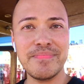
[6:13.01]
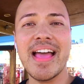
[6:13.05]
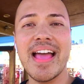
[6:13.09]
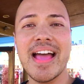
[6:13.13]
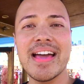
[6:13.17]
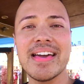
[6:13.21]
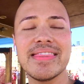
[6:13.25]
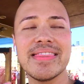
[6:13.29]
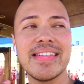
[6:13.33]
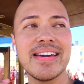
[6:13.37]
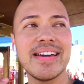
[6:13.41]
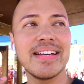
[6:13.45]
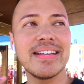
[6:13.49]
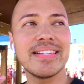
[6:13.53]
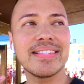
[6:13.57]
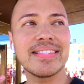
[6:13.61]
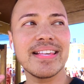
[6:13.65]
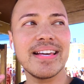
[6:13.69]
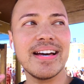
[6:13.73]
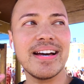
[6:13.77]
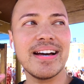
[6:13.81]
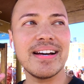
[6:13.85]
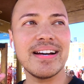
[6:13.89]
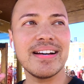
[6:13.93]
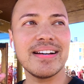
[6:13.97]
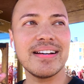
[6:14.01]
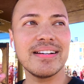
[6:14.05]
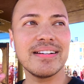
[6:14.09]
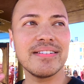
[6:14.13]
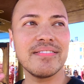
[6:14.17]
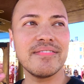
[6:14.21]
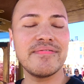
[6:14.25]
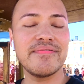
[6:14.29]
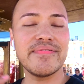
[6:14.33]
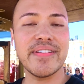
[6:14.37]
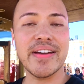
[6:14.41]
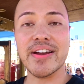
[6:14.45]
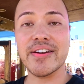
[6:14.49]
and there's a
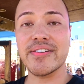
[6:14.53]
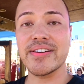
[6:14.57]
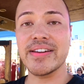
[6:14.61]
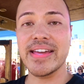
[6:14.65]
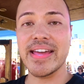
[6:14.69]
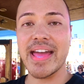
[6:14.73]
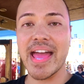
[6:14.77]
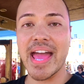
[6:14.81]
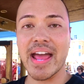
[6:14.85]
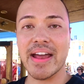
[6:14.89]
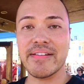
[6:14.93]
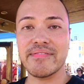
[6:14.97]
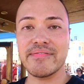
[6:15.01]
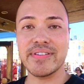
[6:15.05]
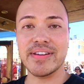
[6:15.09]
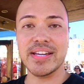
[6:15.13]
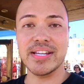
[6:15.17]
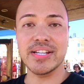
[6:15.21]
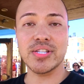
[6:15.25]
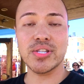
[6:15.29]
ferry every